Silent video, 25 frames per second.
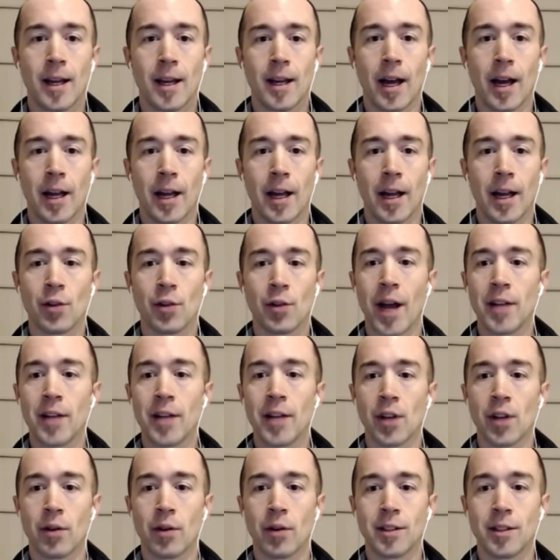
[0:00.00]
In the red
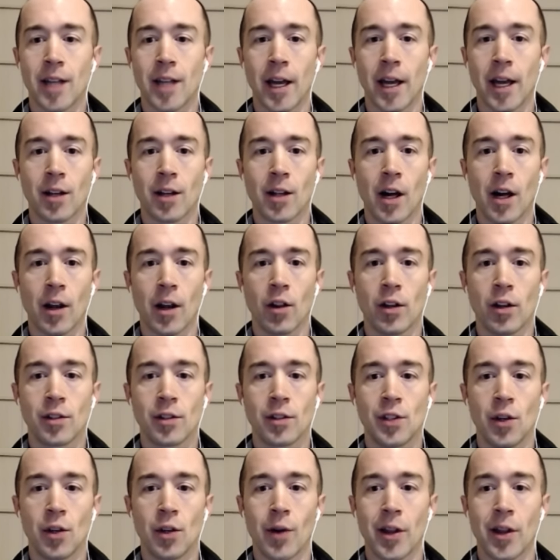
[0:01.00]
zone, he's getting a lot of looks
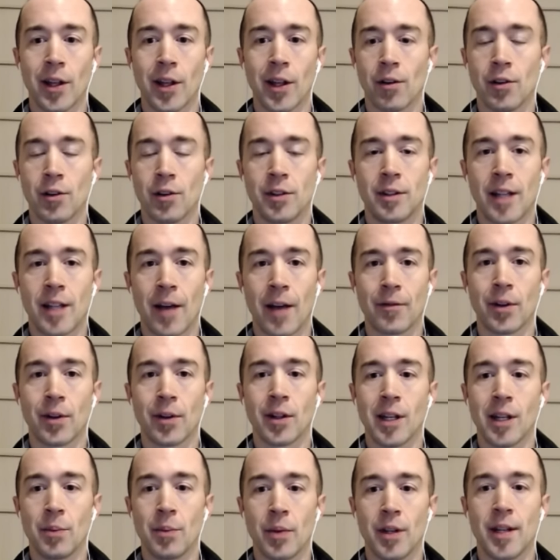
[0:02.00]
too. I think there's
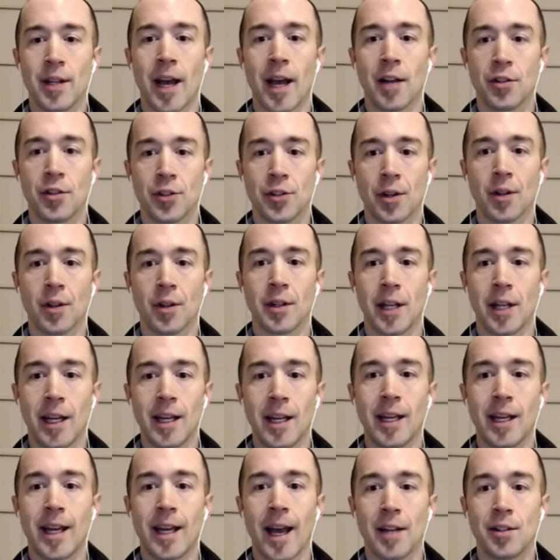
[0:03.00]
definitely potential. He
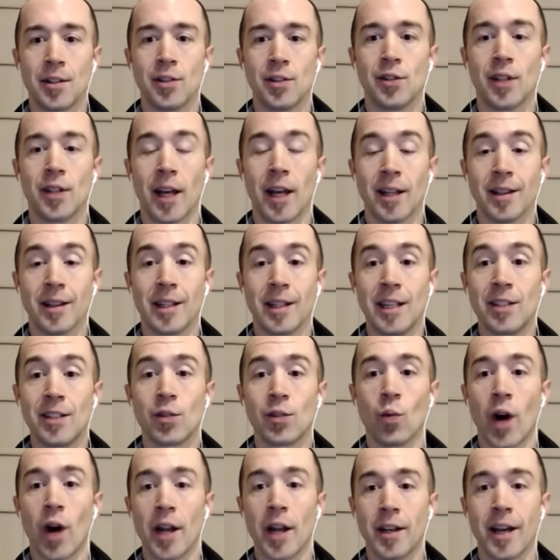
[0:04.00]
catches at least
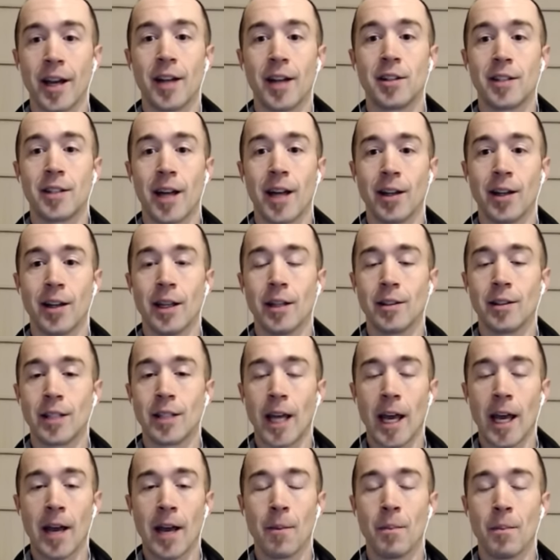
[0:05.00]
one touchdown in this
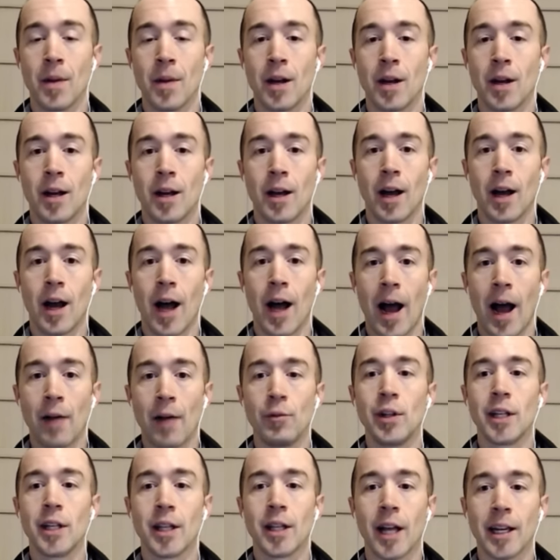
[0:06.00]
game. I
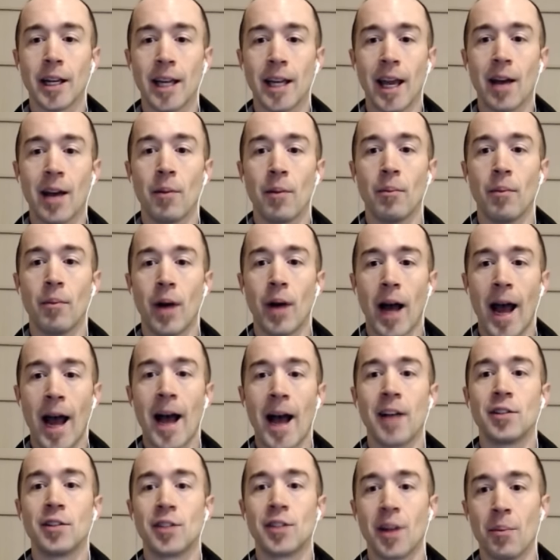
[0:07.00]
really like him
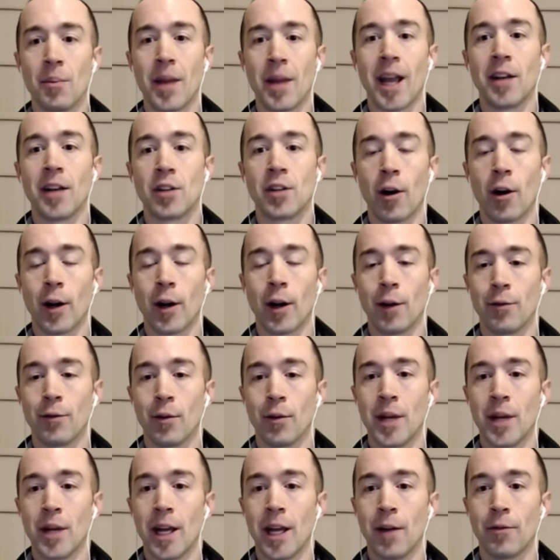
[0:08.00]
as the main target for
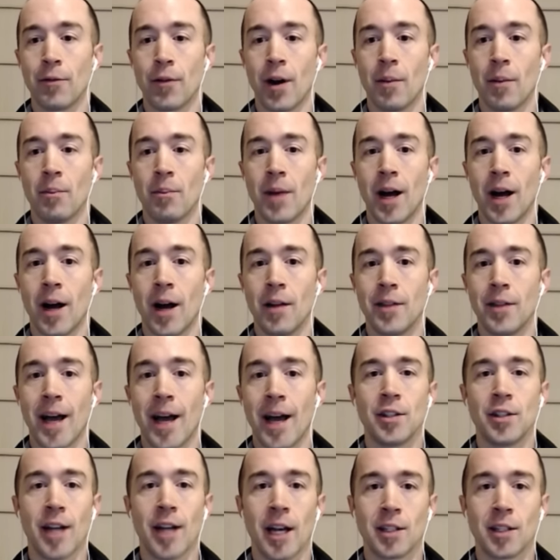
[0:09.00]
me from uh,
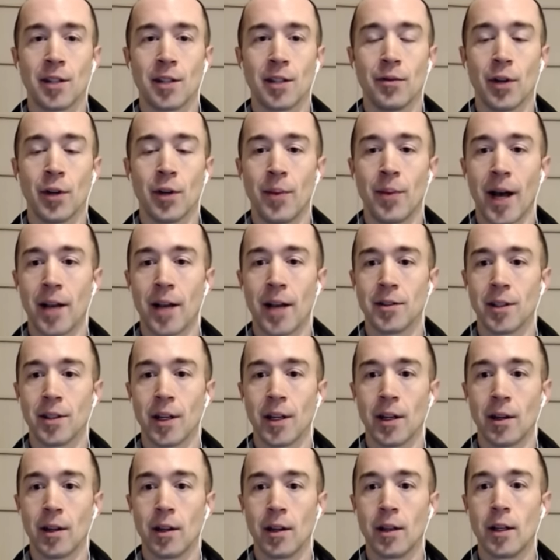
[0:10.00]
that Jacksonville
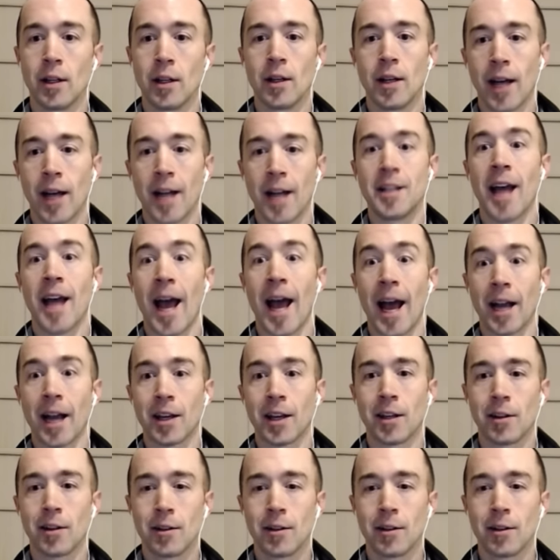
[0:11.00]
passing attack.